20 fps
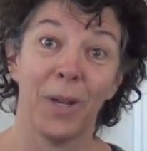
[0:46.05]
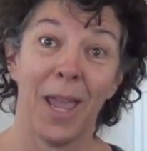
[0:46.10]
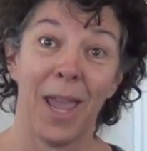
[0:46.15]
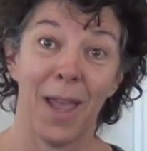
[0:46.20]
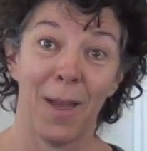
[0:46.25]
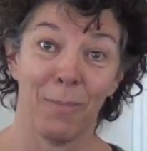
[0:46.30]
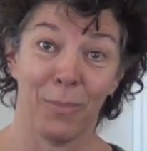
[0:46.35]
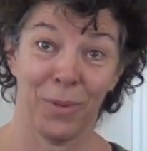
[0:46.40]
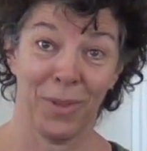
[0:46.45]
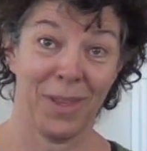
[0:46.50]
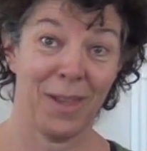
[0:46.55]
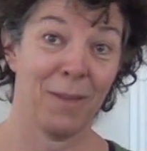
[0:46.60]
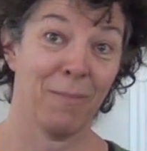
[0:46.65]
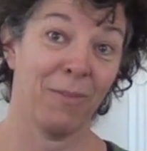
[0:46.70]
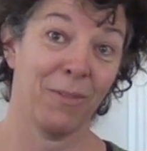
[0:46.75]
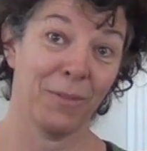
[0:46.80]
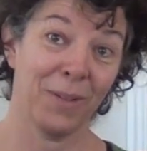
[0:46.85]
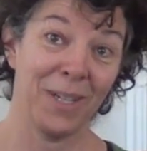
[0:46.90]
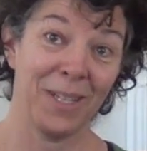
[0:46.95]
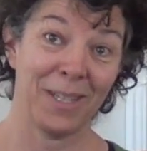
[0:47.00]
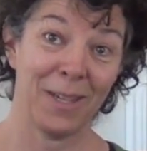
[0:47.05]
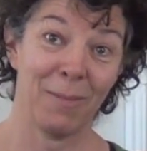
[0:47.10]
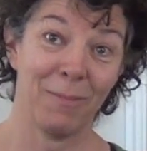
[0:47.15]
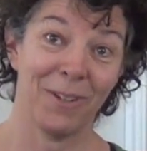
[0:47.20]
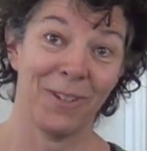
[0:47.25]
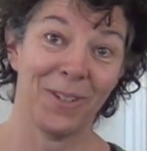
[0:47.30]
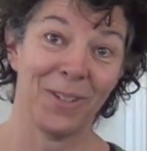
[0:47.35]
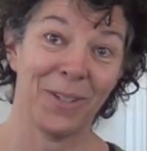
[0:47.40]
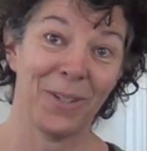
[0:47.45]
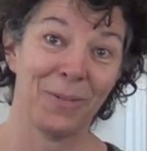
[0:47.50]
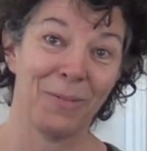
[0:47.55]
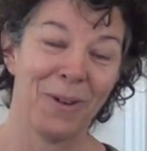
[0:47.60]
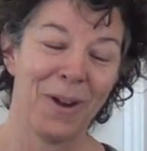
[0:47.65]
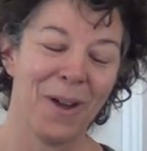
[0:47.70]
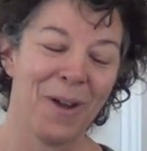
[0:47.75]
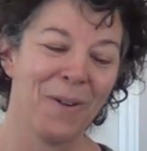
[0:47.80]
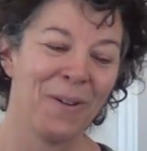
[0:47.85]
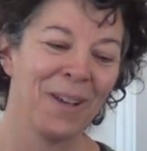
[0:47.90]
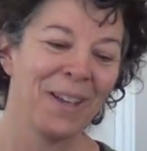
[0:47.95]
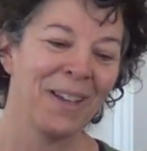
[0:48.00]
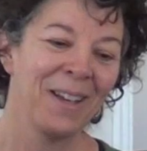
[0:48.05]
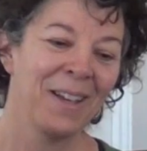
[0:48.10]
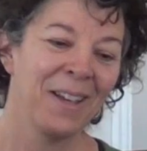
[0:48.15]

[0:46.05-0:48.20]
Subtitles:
camp with him, 3 summers in a row,